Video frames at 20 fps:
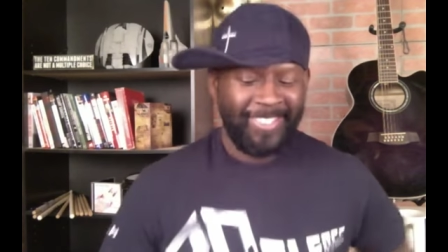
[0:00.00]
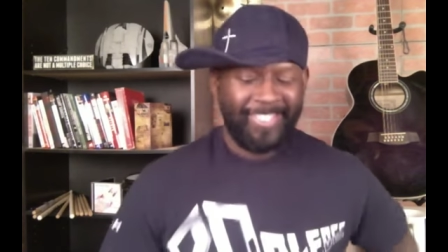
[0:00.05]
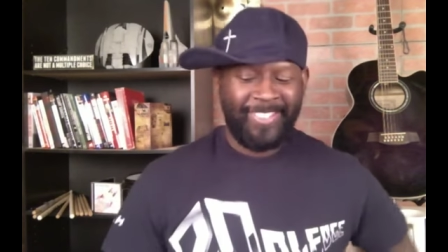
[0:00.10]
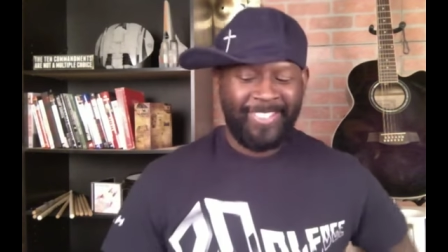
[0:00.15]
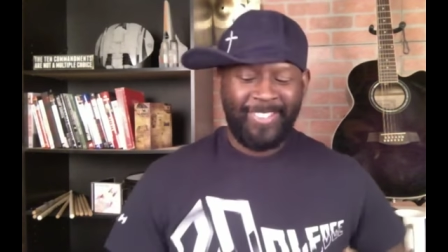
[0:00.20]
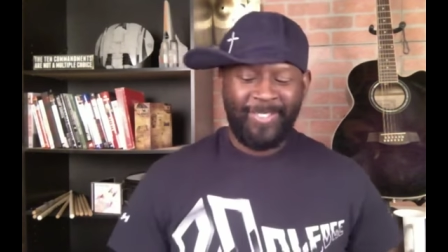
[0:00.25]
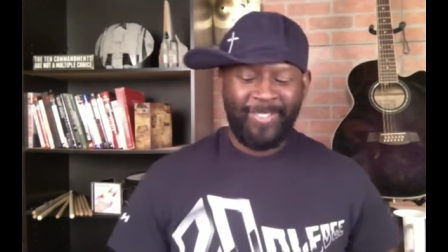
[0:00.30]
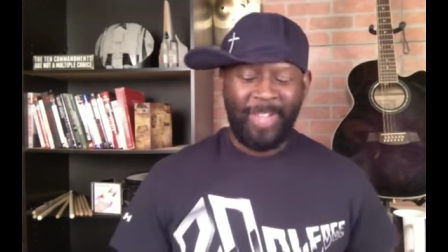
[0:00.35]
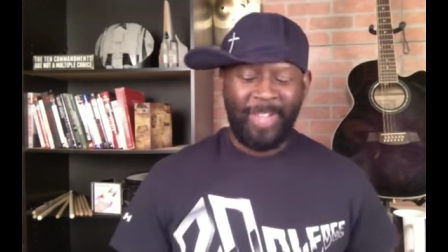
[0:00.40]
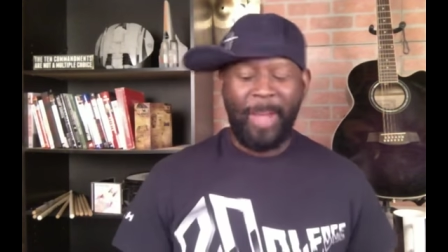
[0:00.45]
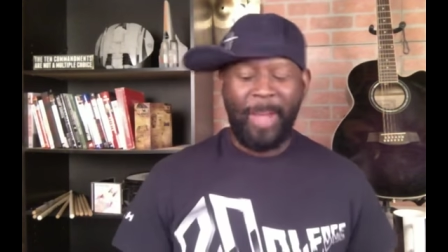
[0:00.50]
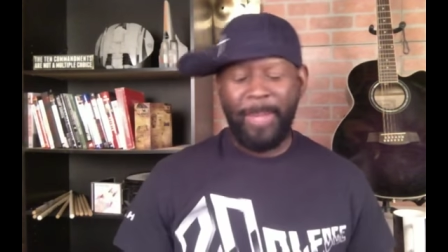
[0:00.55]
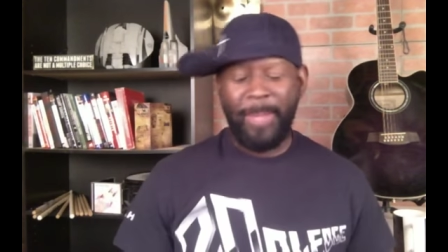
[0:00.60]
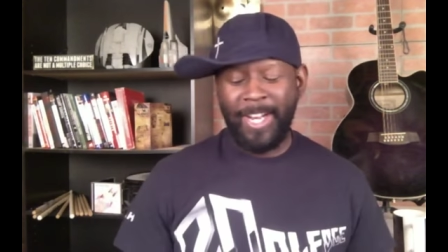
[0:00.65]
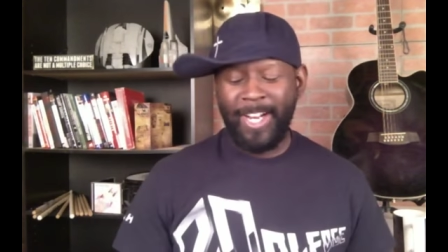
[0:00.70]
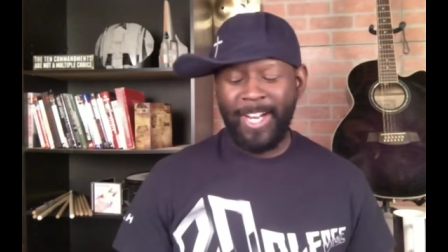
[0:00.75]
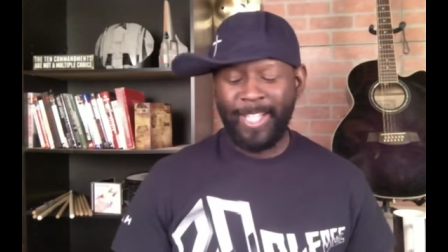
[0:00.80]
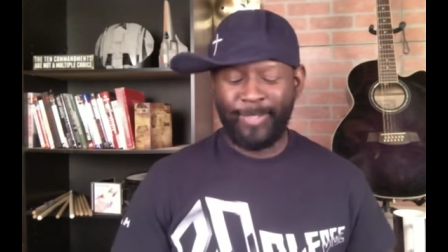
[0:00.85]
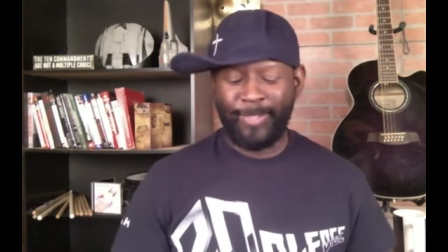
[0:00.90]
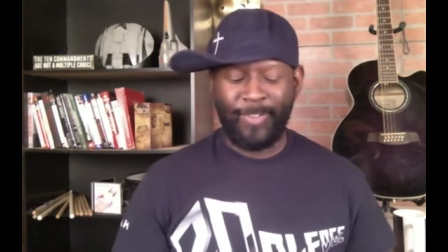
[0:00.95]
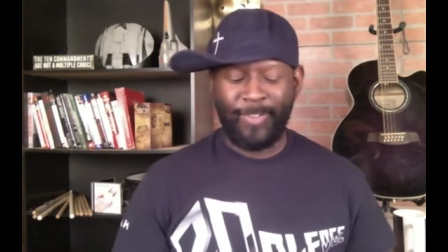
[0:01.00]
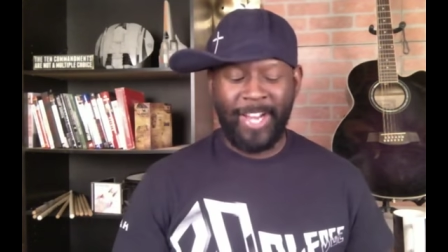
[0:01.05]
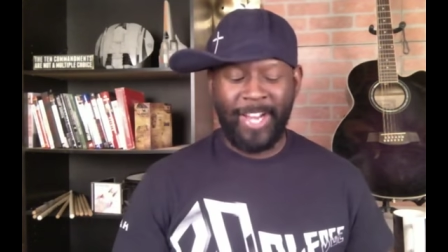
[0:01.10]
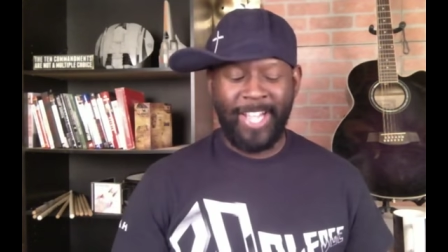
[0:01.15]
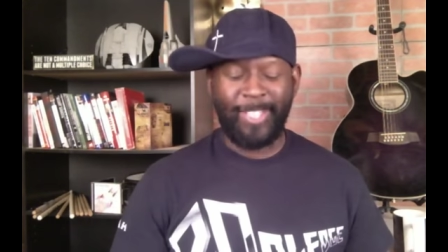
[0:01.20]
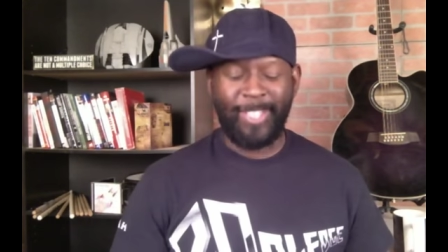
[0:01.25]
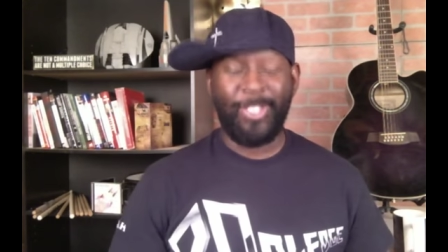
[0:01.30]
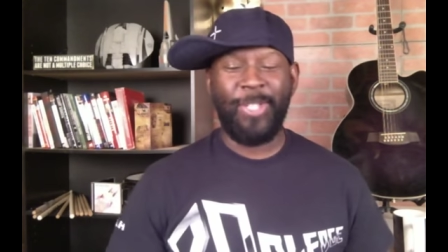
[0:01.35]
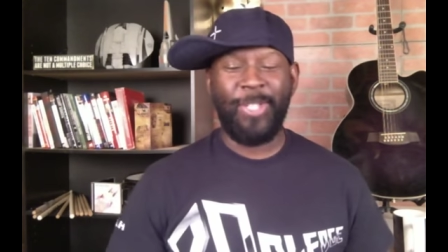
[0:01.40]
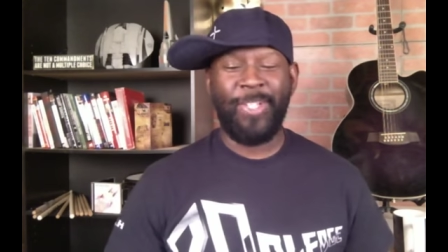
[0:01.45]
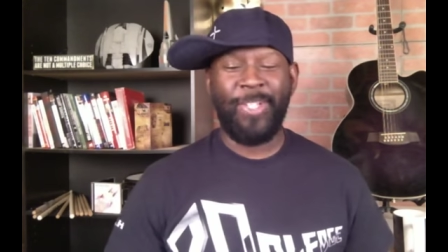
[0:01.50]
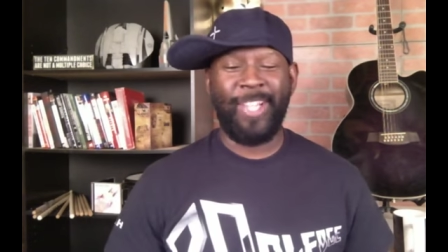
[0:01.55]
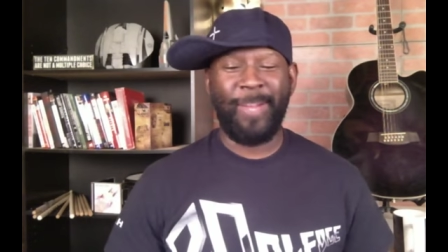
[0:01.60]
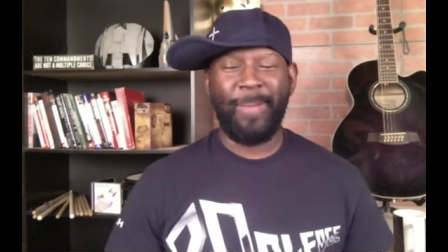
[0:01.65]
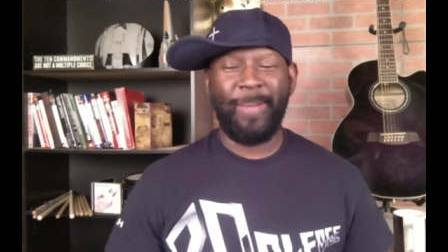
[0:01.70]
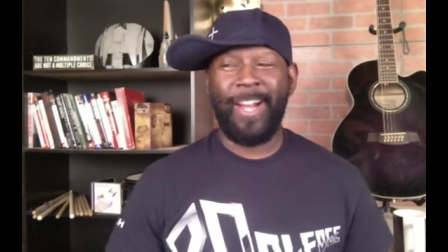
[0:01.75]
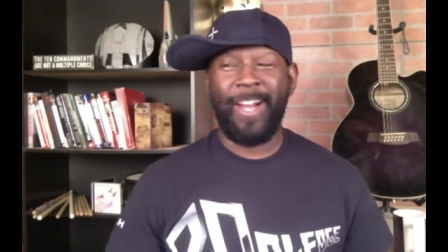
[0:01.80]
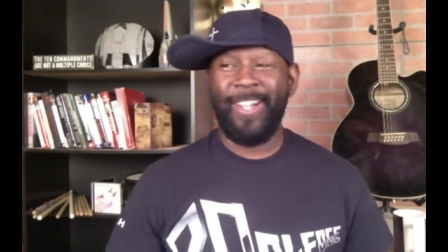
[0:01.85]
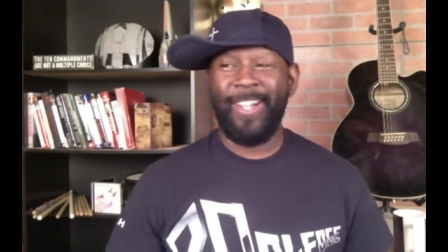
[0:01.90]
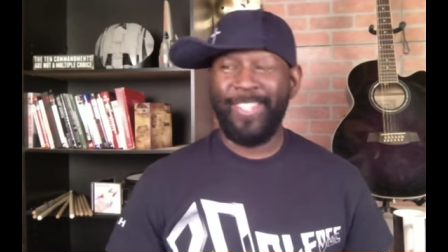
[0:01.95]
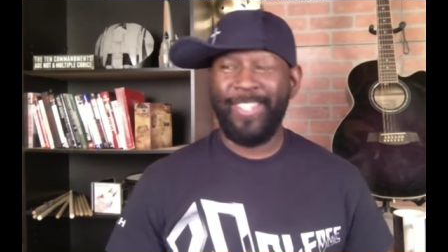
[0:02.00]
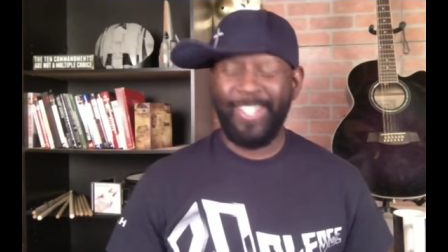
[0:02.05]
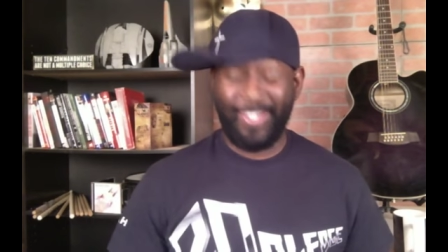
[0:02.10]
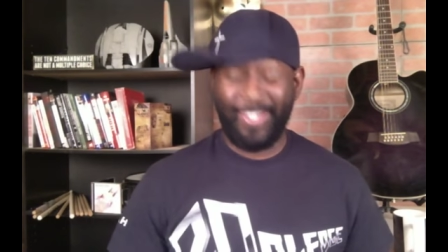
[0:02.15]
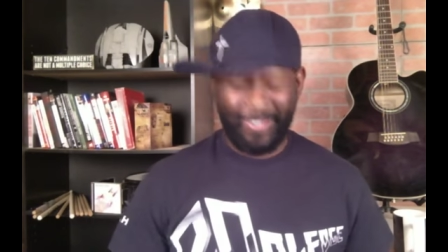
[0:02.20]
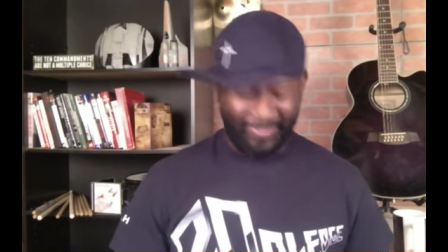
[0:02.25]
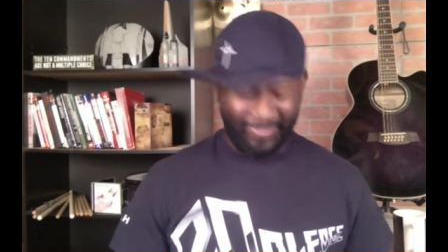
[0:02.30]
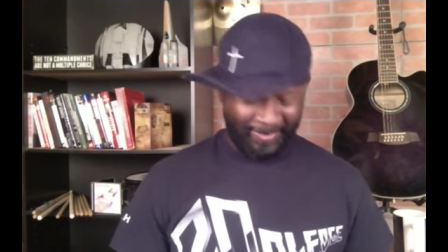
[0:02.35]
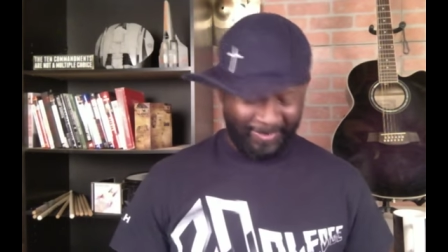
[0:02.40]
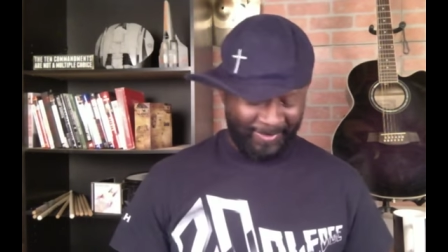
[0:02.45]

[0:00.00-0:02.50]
I mean, it is funny until you think about you know.